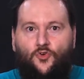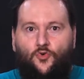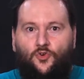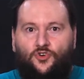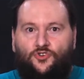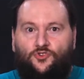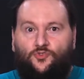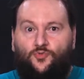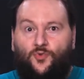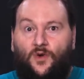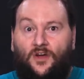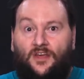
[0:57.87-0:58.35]

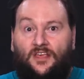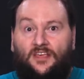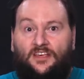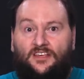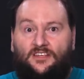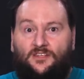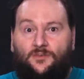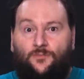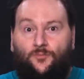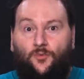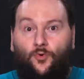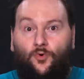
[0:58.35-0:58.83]
which is why
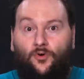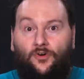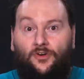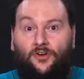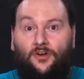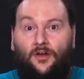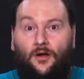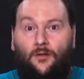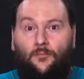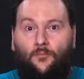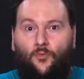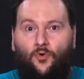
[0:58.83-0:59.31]
he
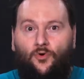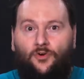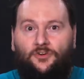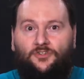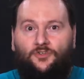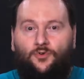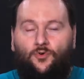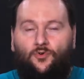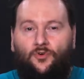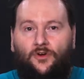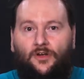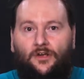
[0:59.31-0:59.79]
supported a
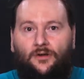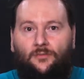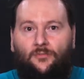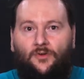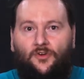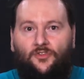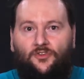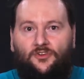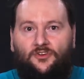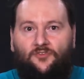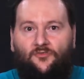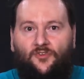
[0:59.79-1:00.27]
moratorium
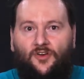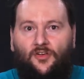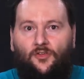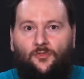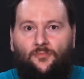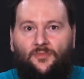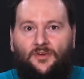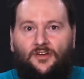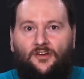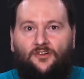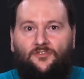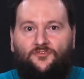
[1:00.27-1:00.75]
on the
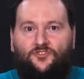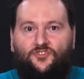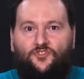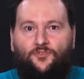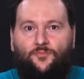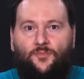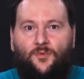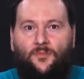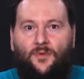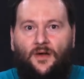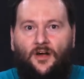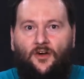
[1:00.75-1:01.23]
development of
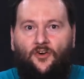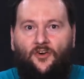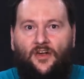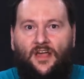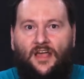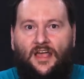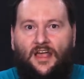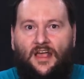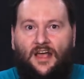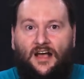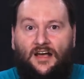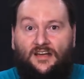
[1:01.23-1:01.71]

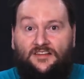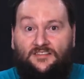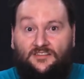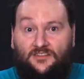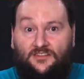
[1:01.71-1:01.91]
superpowered AI